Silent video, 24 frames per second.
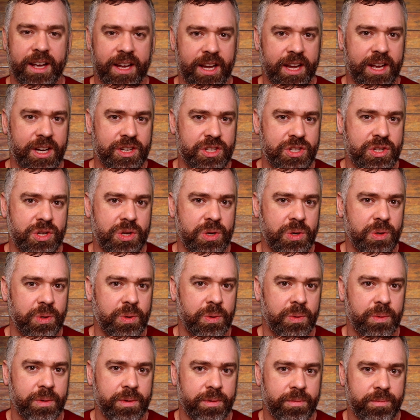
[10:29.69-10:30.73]

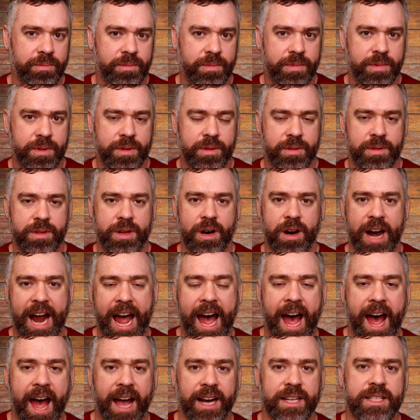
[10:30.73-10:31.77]
into their
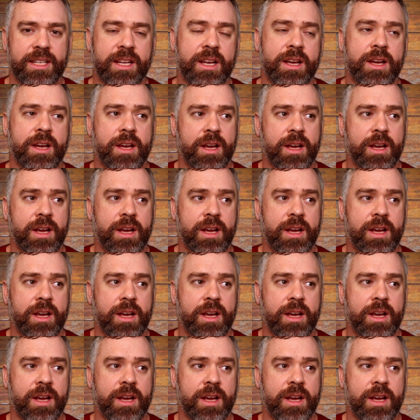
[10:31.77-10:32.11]
act.